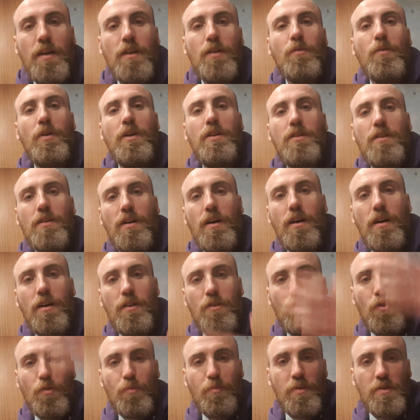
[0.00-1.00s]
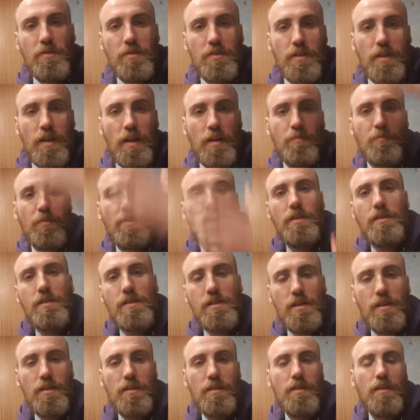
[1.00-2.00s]
When your heart opens, that
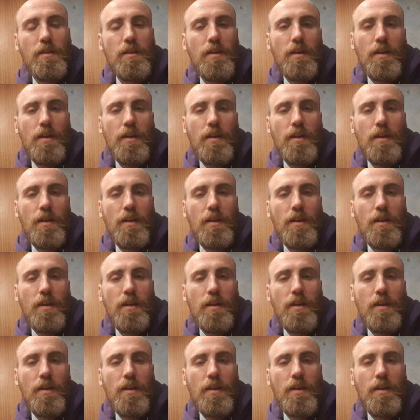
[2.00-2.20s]
brings in